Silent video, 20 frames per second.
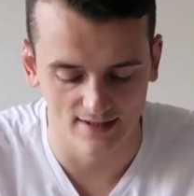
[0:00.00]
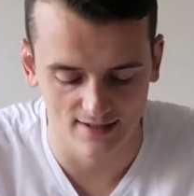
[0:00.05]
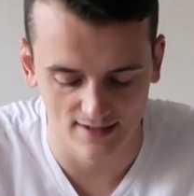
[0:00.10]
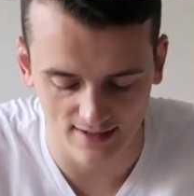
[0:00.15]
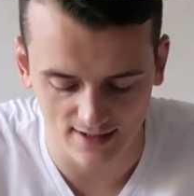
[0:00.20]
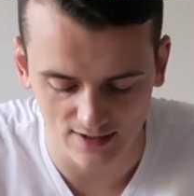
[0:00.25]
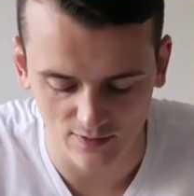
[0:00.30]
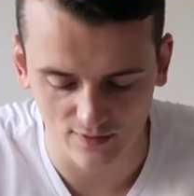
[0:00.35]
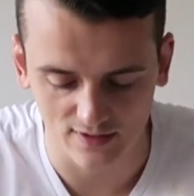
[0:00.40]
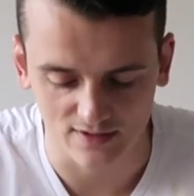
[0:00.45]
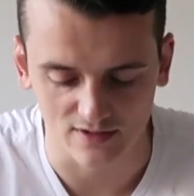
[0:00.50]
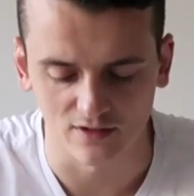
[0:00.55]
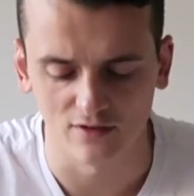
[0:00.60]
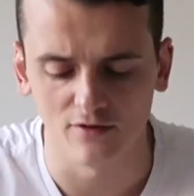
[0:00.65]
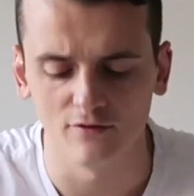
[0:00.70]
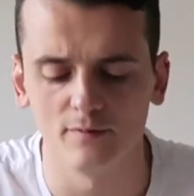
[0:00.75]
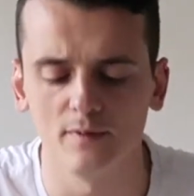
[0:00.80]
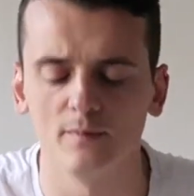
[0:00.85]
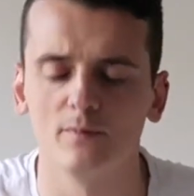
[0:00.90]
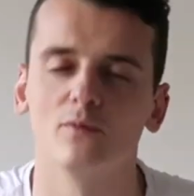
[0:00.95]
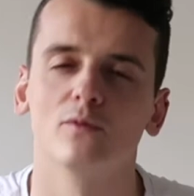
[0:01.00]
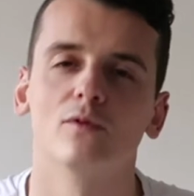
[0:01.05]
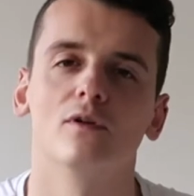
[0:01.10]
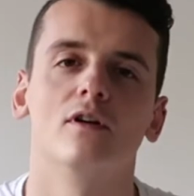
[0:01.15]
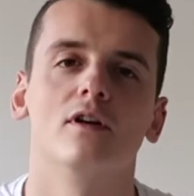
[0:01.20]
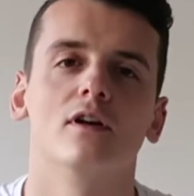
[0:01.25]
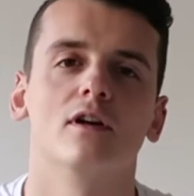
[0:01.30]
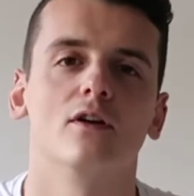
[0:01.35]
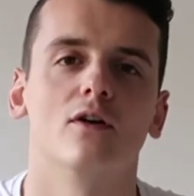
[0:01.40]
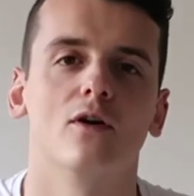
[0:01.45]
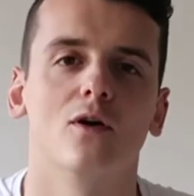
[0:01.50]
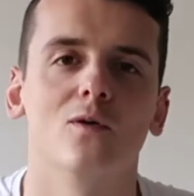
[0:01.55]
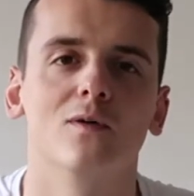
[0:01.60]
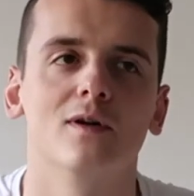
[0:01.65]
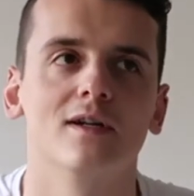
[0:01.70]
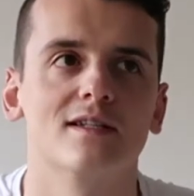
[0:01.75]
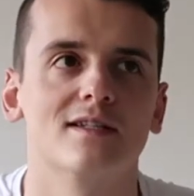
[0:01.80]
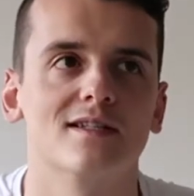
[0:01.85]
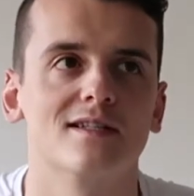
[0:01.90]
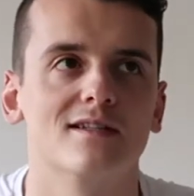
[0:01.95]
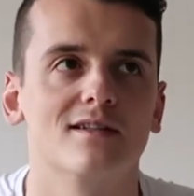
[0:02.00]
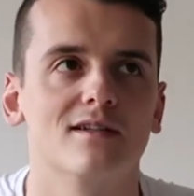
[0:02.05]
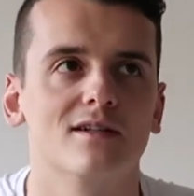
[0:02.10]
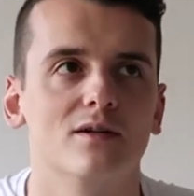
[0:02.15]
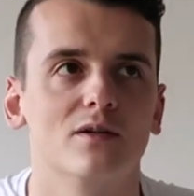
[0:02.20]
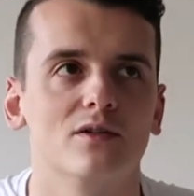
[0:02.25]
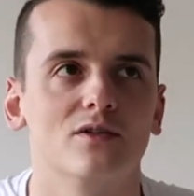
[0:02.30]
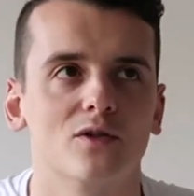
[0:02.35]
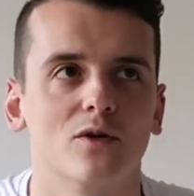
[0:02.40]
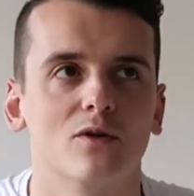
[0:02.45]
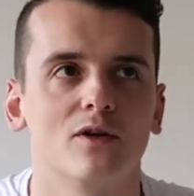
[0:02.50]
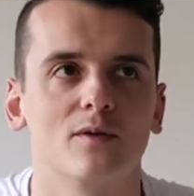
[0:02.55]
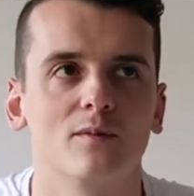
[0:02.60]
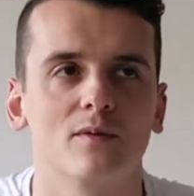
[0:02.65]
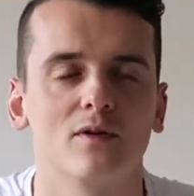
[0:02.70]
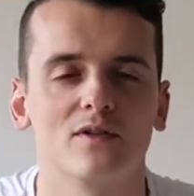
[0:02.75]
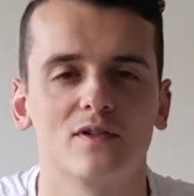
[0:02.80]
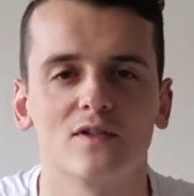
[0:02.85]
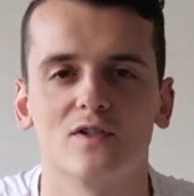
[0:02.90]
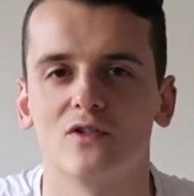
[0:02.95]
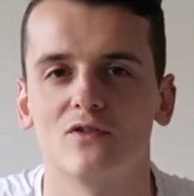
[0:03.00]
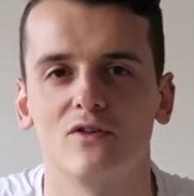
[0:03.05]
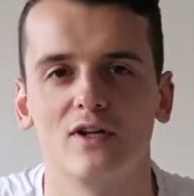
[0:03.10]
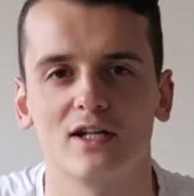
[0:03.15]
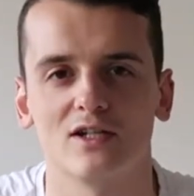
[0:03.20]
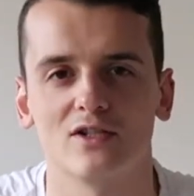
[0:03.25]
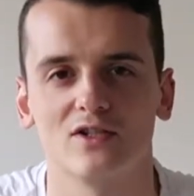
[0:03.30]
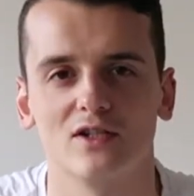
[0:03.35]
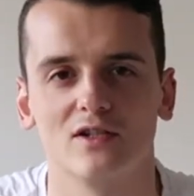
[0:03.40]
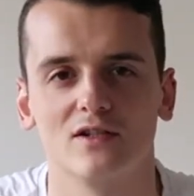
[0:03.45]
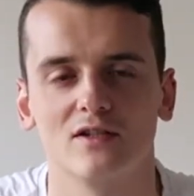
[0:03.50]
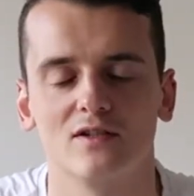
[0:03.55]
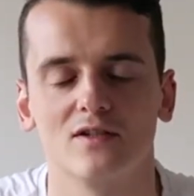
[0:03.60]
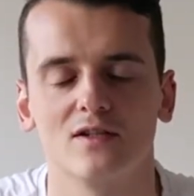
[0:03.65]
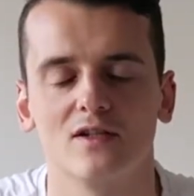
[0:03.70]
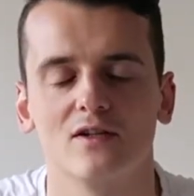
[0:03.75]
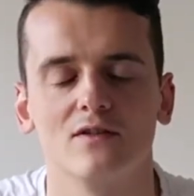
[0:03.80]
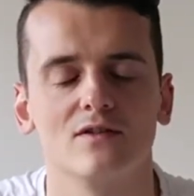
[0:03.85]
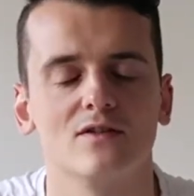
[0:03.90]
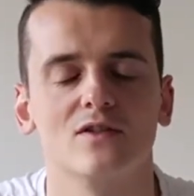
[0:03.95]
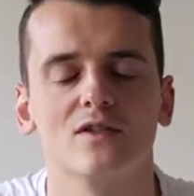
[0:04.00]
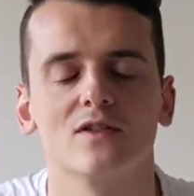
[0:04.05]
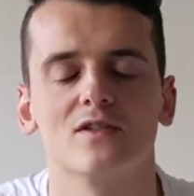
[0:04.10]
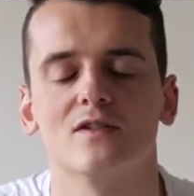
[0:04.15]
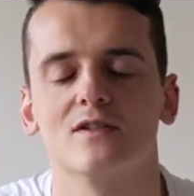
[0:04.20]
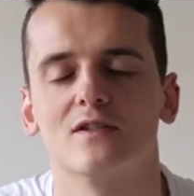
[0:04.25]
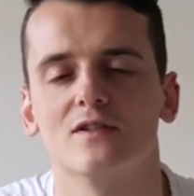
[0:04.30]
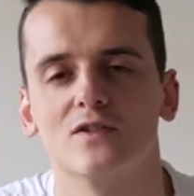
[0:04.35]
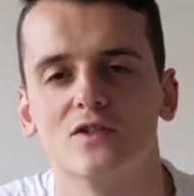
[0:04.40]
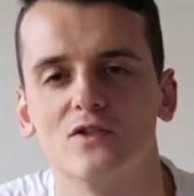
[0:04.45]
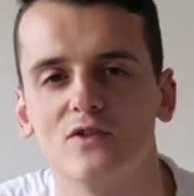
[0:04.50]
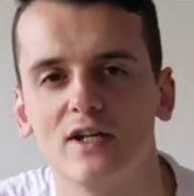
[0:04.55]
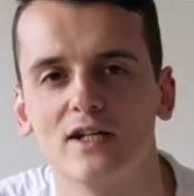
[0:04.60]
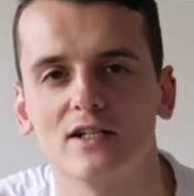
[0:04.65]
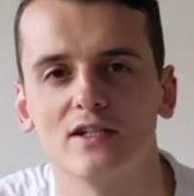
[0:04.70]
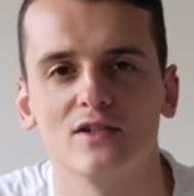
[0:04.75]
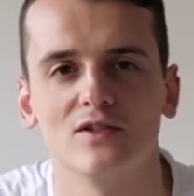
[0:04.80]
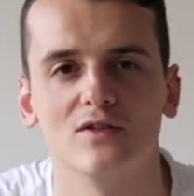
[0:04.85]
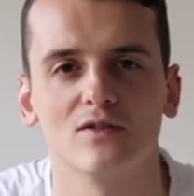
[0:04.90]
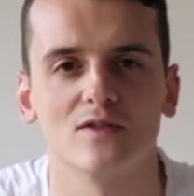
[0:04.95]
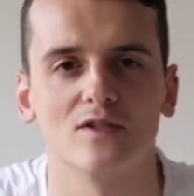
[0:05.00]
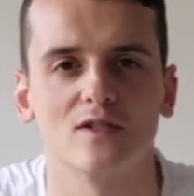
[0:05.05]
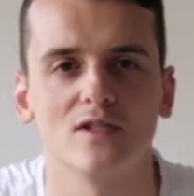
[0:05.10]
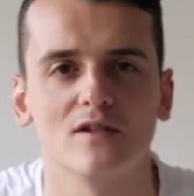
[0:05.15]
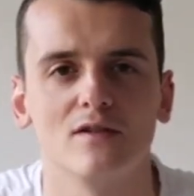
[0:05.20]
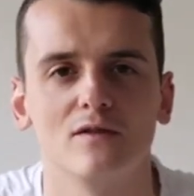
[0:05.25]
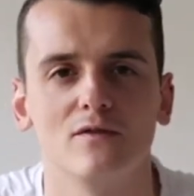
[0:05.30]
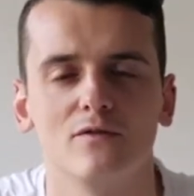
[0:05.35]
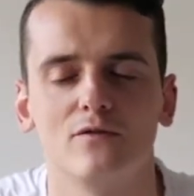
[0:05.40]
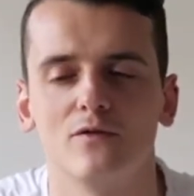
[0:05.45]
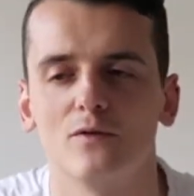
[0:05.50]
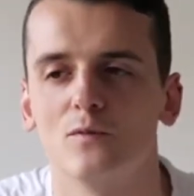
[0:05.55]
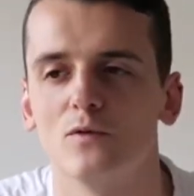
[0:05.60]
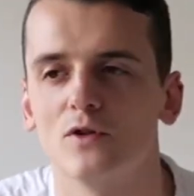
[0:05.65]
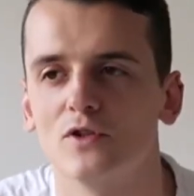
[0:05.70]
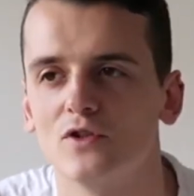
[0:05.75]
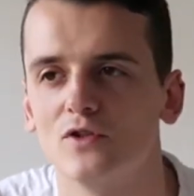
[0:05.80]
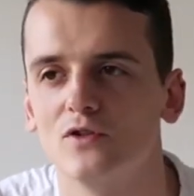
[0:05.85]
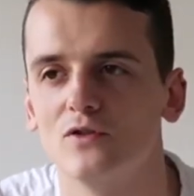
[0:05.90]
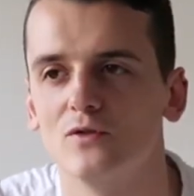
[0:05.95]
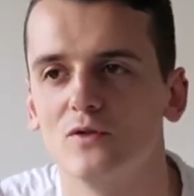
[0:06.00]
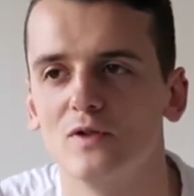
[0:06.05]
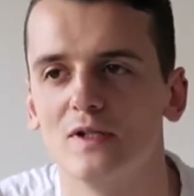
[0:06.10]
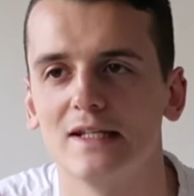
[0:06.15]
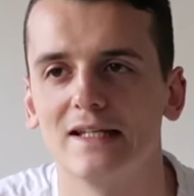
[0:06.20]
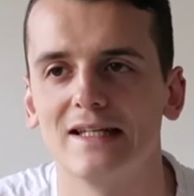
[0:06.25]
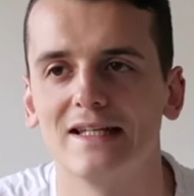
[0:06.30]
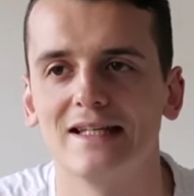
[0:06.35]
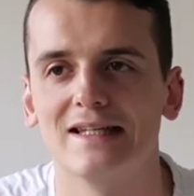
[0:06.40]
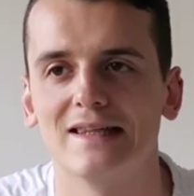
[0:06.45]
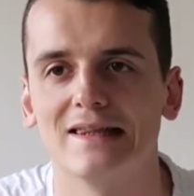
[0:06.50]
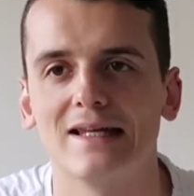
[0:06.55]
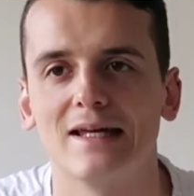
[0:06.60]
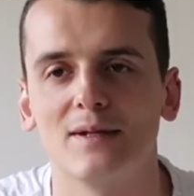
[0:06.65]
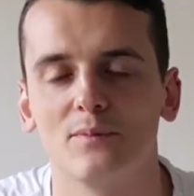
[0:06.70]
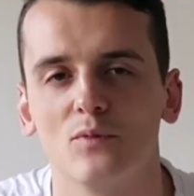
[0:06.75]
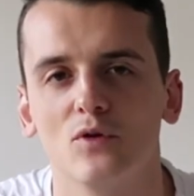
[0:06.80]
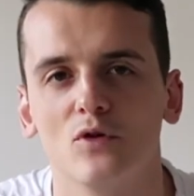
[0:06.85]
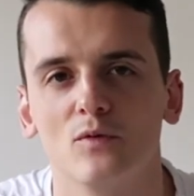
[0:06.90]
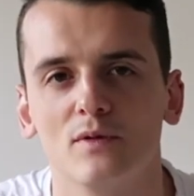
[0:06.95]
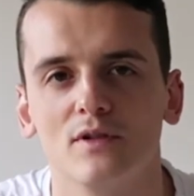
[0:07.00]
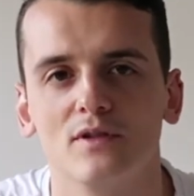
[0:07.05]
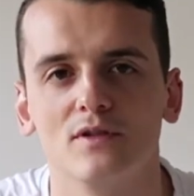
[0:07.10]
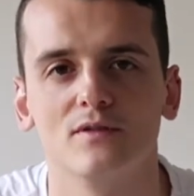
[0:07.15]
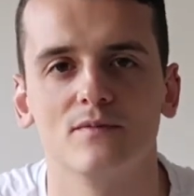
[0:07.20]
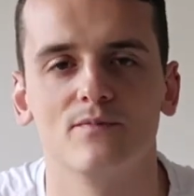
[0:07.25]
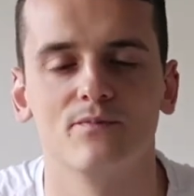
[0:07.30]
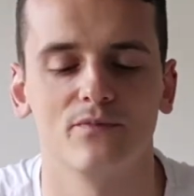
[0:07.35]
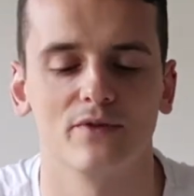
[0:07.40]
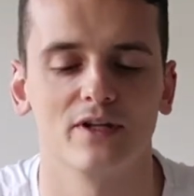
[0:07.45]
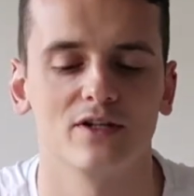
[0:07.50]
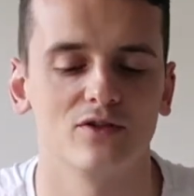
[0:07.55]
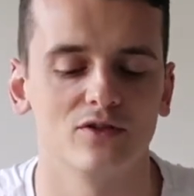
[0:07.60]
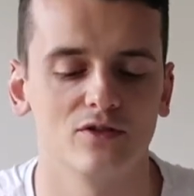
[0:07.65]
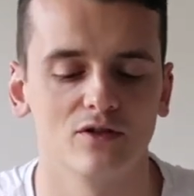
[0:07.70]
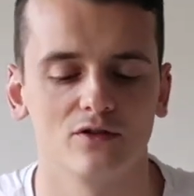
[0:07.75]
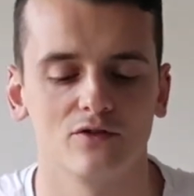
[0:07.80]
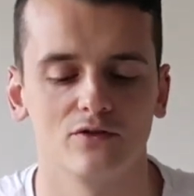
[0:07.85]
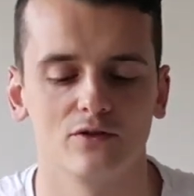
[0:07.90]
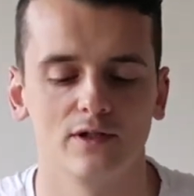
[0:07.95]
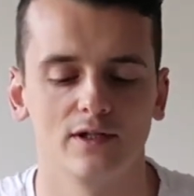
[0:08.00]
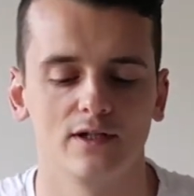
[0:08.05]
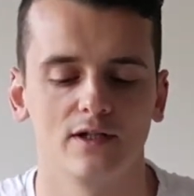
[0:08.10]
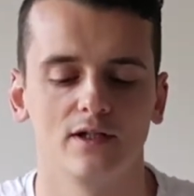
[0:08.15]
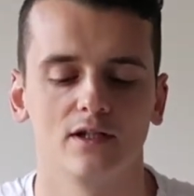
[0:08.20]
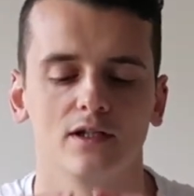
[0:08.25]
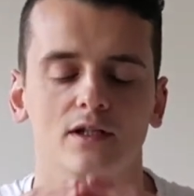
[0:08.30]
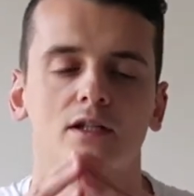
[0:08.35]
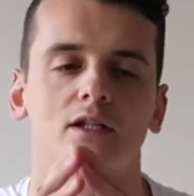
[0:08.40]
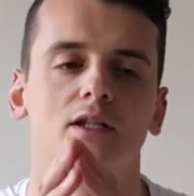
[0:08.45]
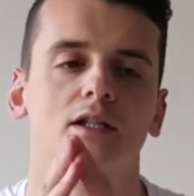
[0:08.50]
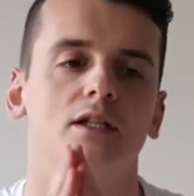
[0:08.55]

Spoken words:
Anyways, a lot of people were always talking about distractions, how it's just distracting yourself from what you're doing in that moment, that you're not really